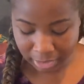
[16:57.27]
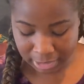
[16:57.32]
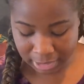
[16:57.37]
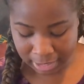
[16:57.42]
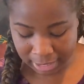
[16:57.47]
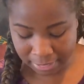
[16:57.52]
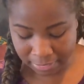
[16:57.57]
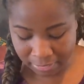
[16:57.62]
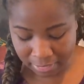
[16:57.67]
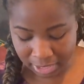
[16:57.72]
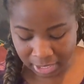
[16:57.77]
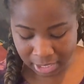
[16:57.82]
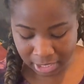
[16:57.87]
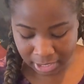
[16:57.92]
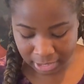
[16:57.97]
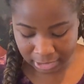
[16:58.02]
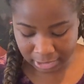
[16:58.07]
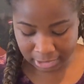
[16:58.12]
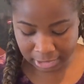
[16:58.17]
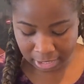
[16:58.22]
And then
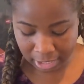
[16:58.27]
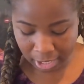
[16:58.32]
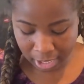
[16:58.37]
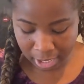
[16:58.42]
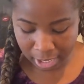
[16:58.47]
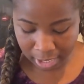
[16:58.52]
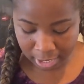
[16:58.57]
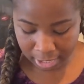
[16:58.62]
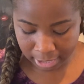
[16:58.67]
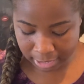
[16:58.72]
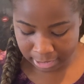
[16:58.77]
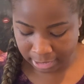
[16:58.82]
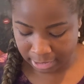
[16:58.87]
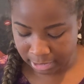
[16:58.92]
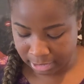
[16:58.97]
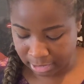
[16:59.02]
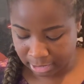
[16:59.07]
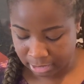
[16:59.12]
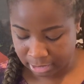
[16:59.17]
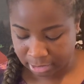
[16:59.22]
I got,
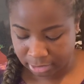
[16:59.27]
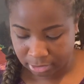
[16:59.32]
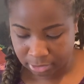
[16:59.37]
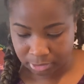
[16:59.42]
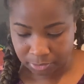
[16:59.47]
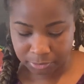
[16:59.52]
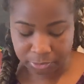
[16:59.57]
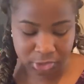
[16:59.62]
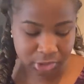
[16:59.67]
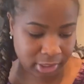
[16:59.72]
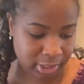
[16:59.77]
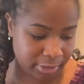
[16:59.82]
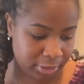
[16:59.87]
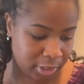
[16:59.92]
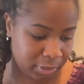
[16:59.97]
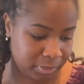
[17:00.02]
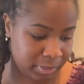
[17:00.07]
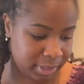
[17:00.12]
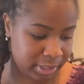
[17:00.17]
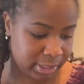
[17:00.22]
which other
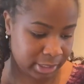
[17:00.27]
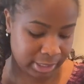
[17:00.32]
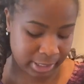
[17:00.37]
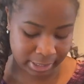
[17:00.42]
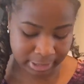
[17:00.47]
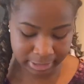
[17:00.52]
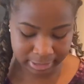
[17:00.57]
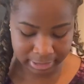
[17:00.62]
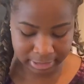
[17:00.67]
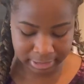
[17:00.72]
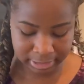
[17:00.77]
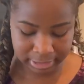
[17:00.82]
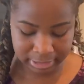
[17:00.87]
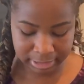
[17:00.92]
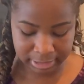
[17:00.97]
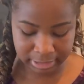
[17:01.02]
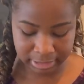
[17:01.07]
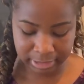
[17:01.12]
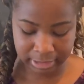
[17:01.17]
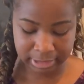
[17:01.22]
one did I
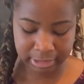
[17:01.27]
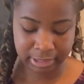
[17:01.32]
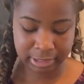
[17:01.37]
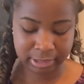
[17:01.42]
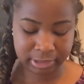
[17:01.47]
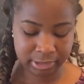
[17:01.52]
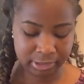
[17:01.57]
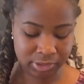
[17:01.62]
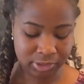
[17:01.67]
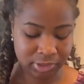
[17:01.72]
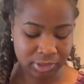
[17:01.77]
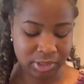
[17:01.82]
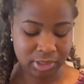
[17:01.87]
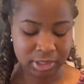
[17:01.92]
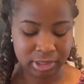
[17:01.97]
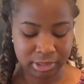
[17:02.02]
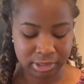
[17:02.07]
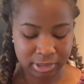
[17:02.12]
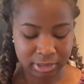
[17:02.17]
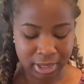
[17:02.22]
get?
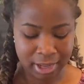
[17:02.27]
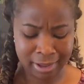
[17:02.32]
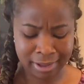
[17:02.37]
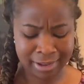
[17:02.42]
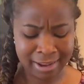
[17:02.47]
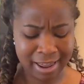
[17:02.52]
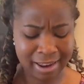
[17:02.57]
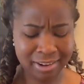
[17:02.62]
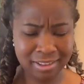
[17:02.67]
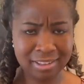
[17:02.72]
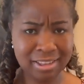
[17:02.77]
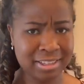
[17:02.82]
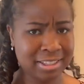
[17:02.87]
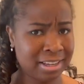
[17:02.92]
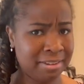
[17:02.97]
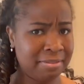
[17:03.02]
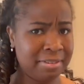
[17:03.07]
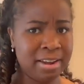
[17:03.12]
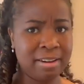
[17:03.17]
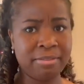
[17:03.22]
A lot of these
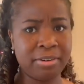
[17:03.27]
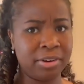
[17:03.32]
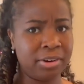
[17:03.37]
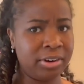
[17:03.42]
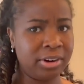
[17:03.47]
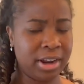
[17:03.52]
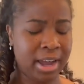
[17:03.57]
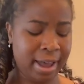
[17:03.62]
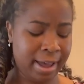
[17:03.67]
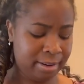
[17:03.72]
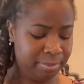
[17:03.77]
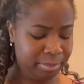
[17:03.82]
I've never had